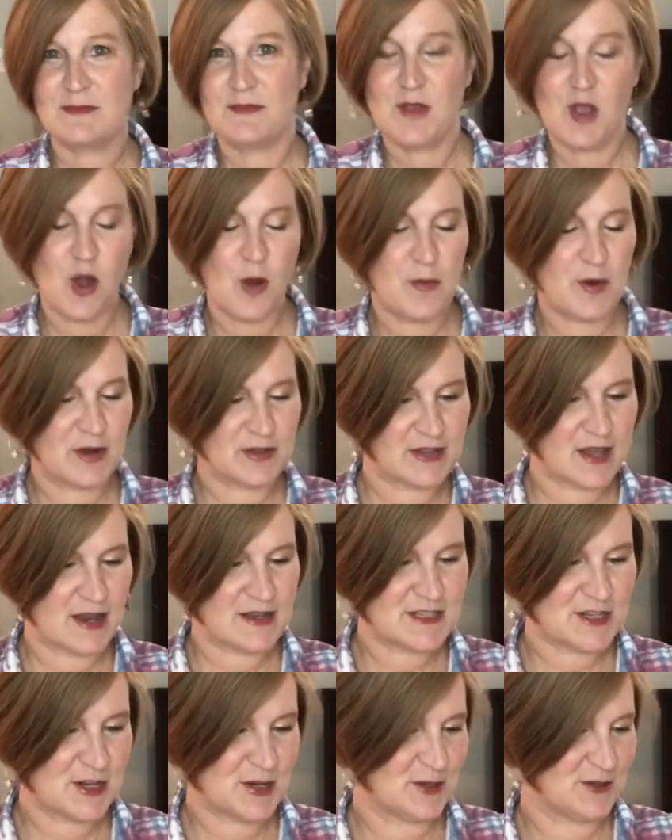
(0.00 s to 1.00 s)
Your birthday
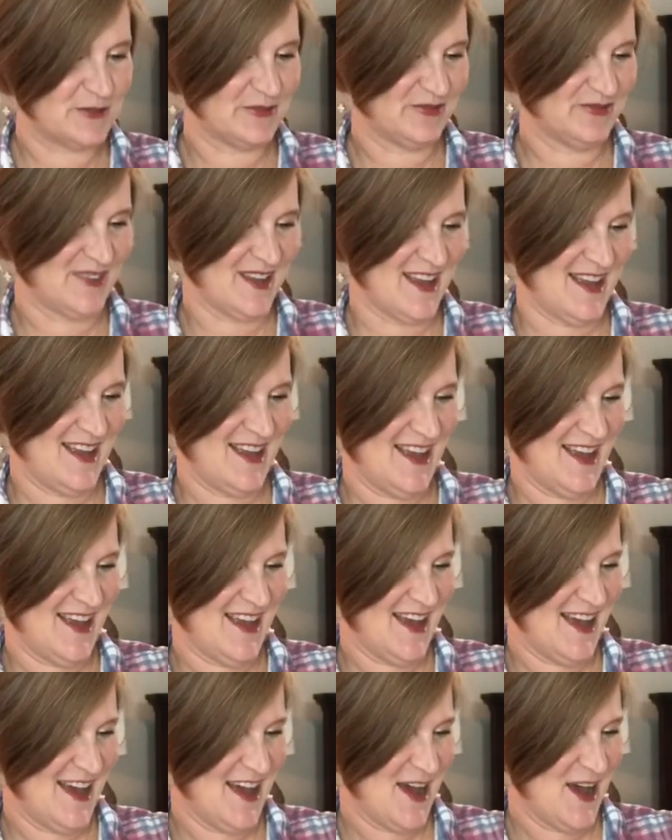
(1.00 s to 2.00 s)
too.
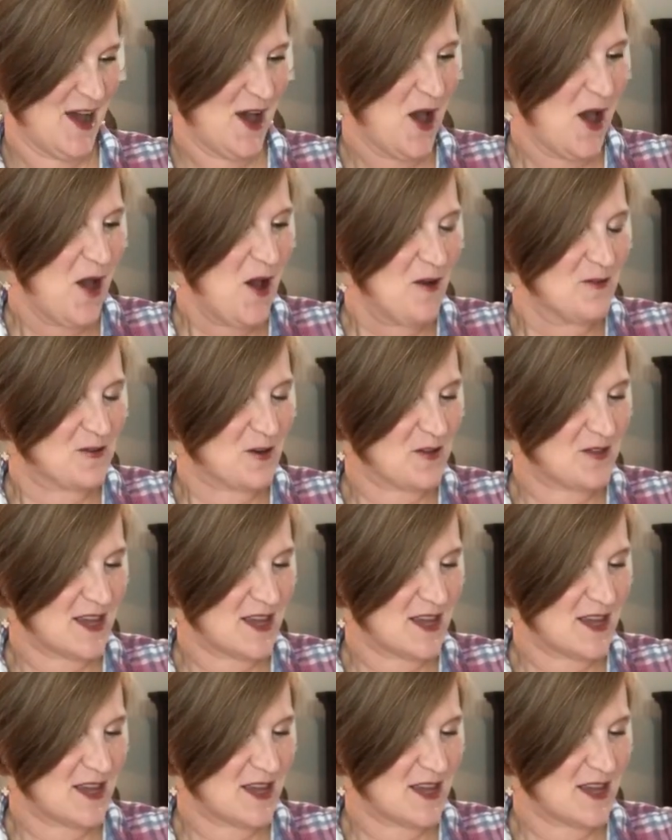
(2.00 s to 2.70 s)
For